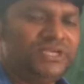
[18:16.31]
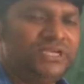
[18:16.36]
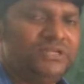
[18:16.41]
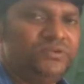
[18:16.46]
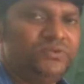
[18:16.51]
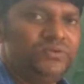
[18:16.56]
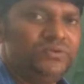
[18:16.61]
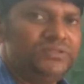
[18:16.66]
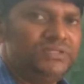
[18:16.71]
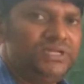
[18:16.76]
I
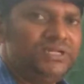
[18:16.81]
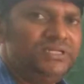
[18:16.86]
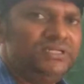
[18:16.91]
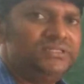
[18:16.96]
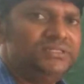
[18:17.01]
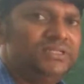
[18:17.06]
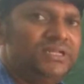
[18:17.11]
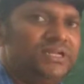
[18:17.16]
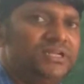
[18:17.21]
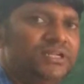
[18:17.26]
told you
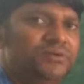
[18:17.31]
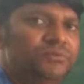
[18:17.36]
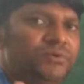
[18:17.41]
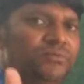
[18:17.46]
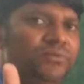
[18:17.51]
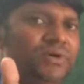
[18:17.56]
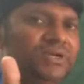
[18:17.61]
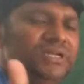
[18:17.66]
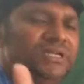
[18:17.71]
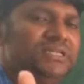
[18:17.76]
that there are number
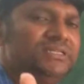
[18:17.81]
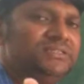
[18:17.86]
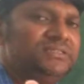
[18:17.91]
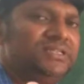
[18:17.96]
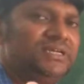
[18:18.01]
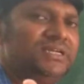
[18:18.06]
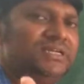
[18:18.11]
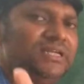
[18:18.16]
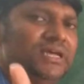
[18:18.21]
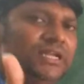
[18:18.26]
one is
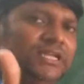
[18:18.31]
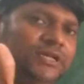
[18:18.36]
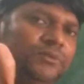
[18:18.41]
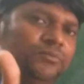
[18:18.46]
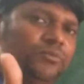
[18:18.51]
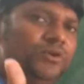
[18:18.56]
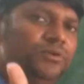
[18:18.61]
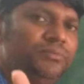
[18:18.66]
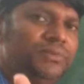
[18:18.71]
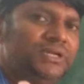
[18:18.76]
that
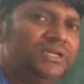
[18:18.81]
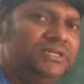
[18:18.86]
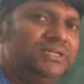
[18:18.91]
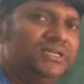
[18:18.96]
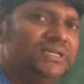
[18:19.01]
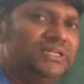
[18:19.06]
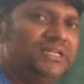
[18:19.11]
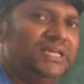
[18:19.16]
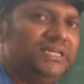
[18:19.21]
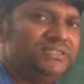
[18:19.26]

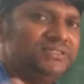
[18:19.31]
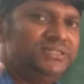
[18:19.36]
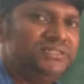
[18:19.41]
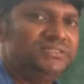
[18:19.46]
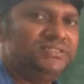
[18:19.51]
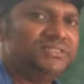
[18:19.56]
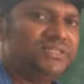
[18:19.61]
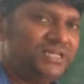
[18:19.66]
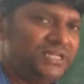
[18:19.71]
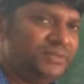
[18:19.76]
unemployment, and next
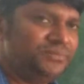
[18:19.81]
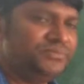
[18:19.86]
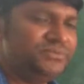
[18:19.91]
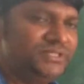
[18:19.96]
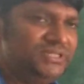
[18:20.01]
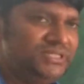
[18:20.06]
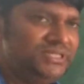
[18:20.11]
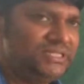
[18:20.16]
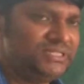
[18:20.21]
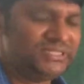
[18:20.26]
is
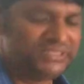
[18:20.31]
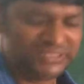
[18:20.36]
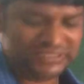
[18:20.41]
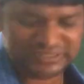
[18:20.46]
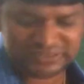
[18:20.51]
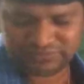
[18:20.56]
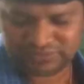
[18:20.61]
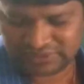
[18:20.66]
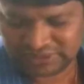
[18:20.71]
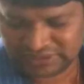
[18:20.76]
corruption, and
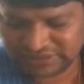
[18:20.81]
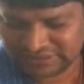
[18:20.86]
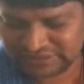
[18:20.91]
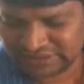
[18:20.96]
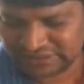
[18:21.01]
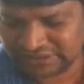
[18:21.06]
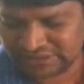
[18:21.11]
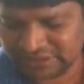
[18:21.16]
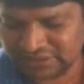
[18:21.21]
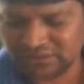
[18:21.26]
third one is
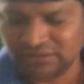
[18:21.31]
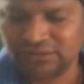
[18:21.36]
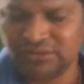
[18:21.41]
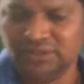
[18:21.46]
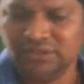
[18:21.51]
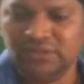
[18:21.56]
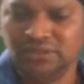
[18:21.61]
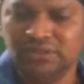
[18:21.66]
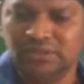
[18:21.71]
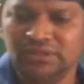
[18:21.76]
that
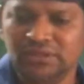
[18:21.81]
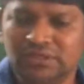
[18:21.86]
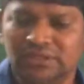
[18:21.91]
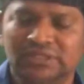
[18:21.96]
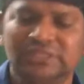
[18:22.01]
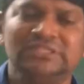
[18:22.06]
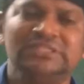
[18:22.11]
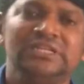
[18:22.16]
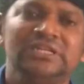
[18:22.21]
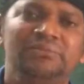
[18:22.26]

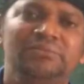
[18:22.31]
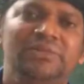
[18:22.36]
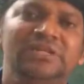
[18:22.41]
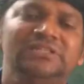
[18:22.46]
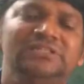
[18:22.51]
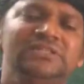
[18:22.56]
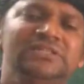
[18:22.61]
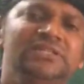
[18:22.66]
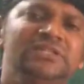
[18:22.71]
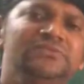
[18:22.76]

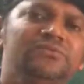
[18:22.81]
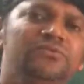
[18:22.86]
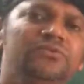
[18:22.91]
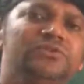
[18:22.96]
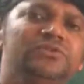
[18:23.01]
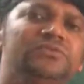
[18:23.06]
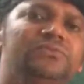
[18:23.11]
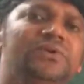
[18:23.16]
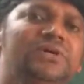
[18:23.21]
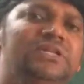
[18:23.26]
discrimination, and
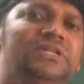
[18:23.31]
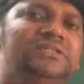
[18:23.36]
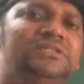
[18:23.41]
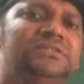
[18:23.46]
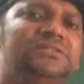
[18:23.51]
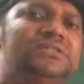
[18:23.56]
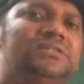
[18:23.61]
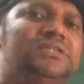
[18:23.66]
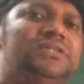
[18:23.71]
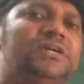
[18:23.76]
fourth one is
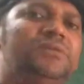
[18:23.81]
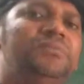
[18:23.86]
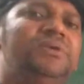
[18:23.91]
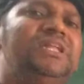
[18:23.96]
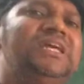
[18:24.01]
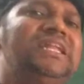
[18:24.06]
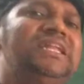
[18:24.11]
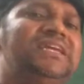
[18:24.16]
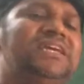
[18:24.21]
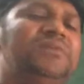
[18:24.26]

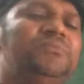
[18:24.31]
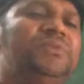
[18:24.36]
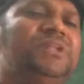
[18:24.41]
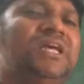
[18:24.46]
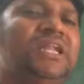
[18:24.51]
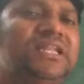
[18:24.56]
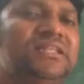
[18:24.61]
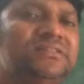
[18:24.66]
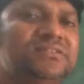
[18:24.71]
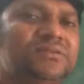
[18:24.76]

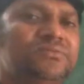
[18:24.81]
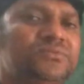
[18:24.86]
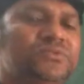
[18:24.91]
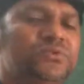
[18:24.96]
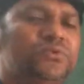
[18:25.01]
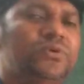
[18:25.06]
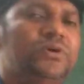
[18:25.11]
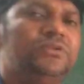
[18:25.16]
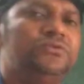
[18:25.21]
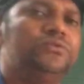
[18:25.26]
communalism,
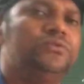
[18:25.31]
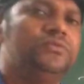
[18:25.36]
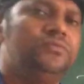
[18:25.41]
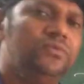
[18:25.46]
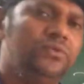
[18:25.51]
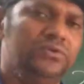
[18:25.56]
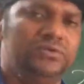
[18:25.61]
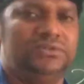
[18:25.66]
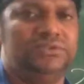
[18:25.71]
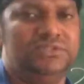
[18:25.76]
so on and so
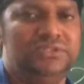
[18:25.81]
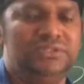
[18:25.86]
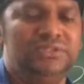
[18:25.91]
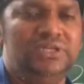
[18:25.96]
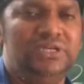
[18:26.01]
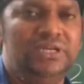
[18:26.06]
forth.